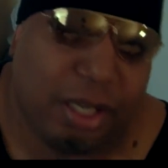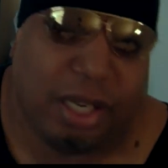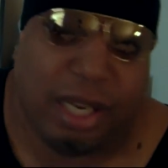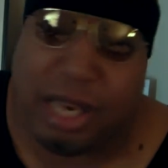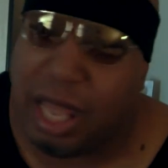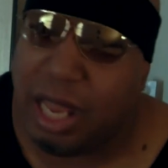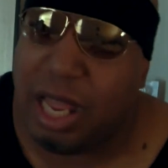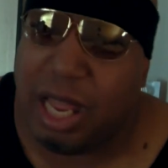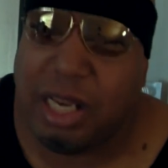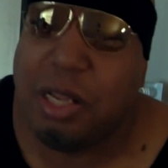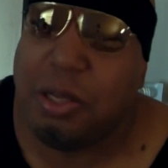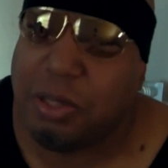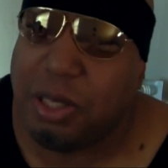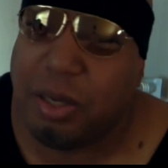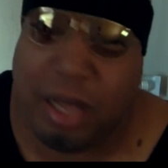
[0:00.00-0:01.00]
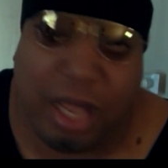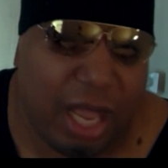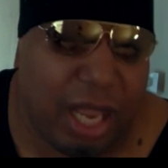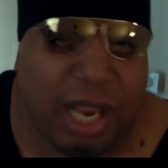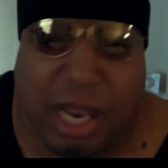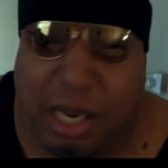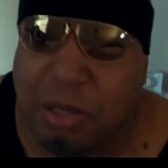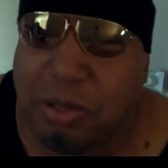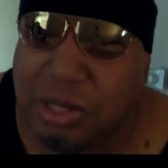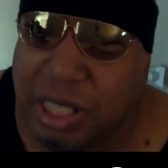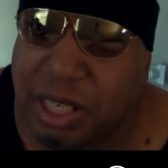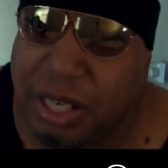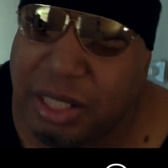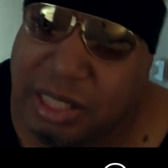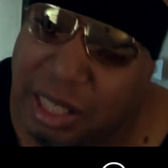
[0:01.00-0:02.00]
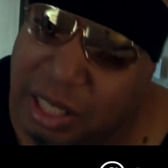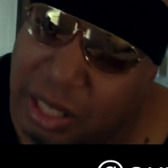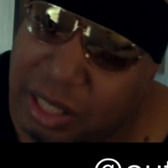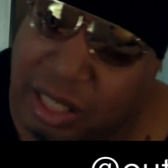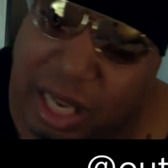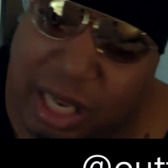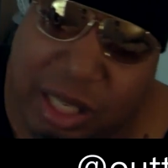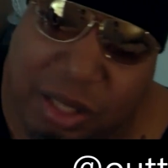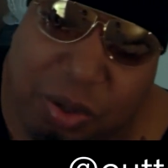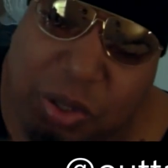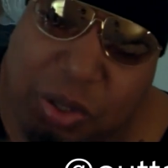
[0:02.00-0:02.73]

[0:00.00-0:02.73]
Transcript: And I know Syrians that look like